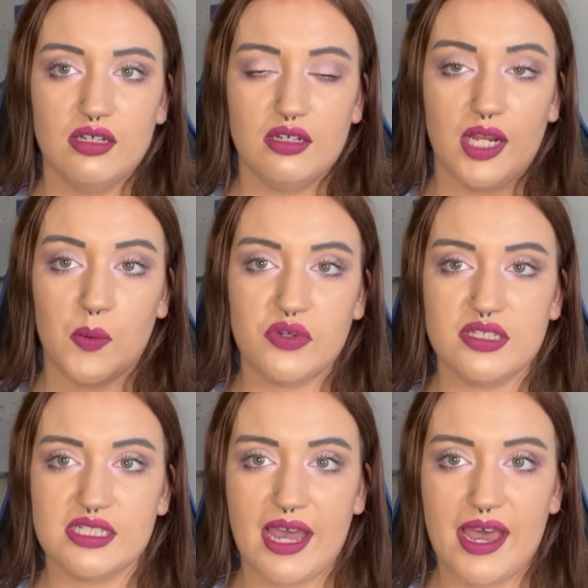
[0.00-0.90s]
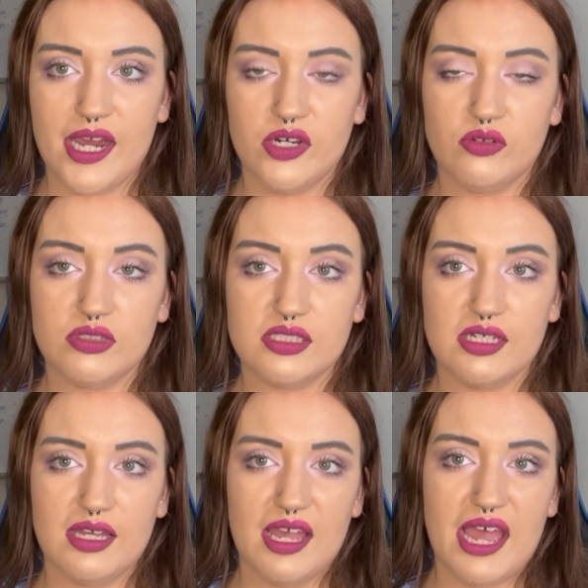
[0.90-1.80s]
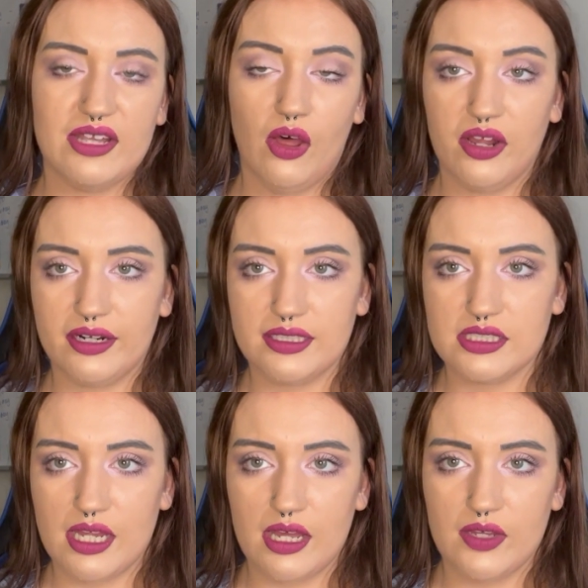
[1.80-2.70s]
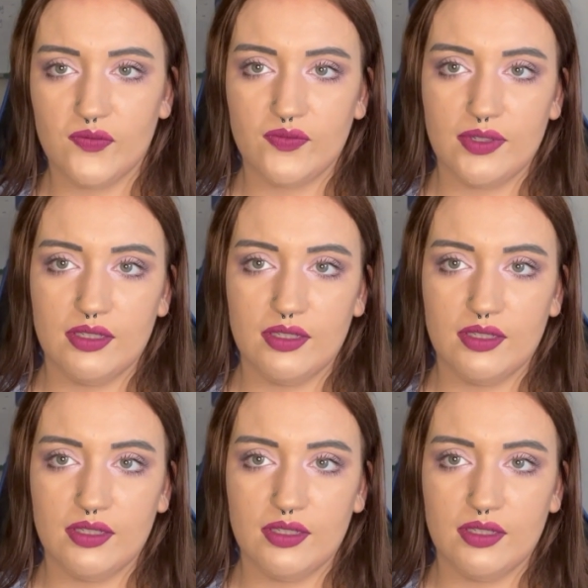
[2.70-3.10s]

like print it out and highlight stuff,